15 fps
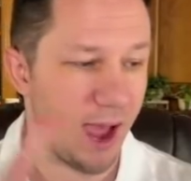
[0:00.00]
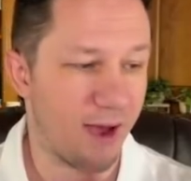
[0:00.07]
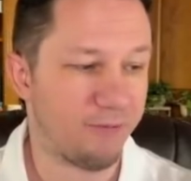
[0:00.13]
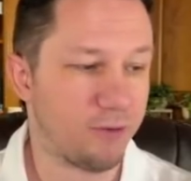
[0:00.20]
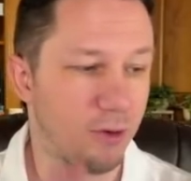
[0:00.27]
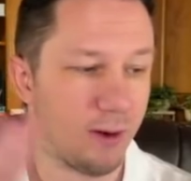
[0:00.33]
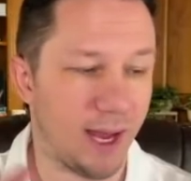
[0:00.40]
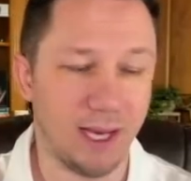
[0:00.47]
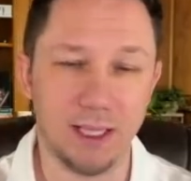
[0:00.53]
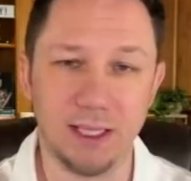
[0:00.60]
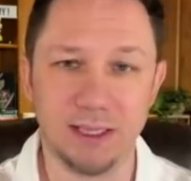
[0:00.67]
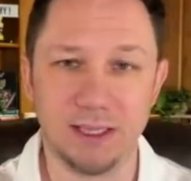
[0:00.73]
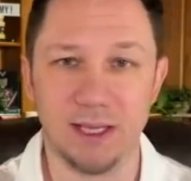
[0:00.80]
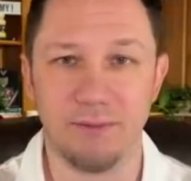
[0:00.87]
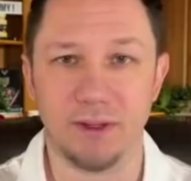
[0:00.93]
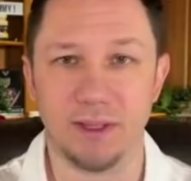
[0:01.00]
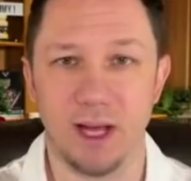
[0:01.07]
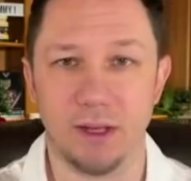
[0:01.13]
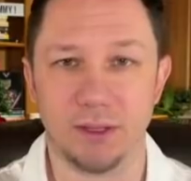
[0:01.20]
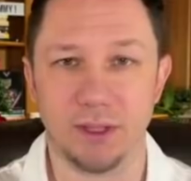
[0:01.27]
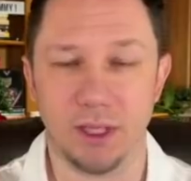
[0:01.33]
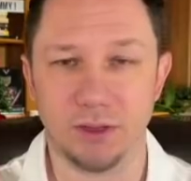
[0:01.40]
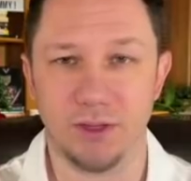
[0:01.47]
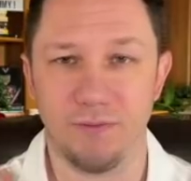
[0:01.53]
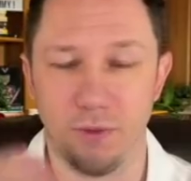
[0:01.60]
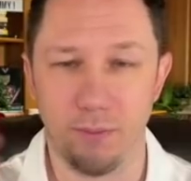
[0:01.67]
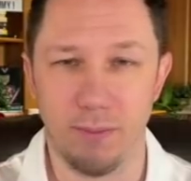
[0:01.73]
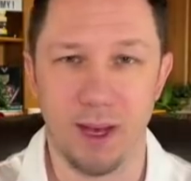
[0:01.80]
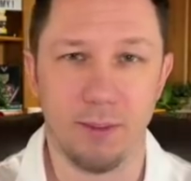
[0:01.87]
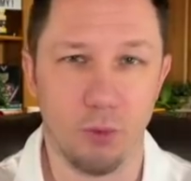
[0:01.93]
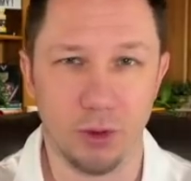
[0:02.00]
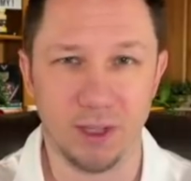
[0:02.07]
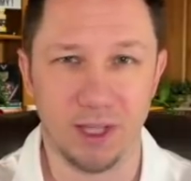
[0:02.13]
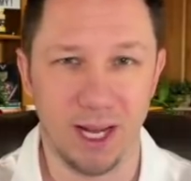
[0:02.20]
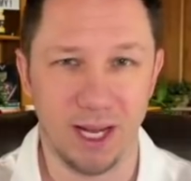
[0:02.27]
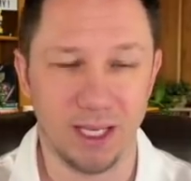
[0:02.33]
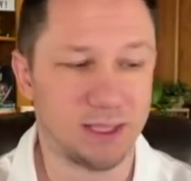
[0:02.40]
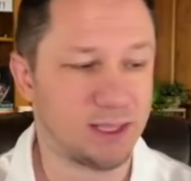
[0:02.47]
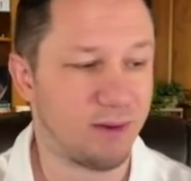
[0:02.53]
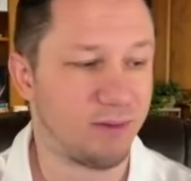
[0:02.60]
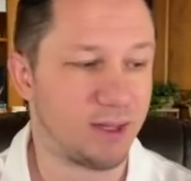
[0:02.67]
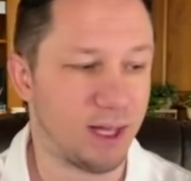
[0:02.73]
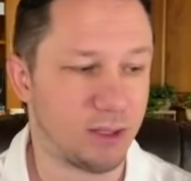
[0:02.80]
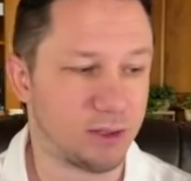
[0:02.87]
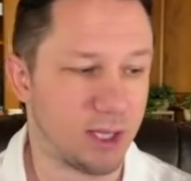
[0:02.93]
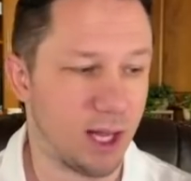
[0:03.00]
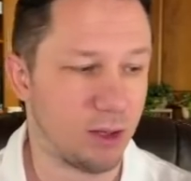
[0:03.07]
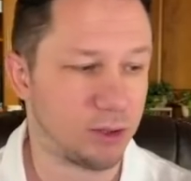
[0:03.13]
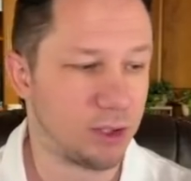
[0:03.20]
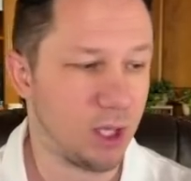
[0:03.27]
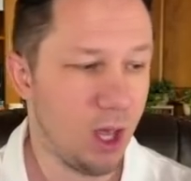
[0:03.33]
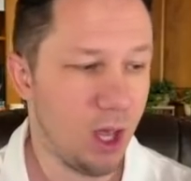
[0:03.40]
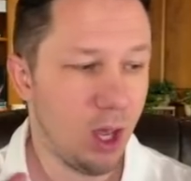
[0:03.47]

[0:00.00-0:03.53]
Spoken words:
After $87,000, if you make more than $87,000,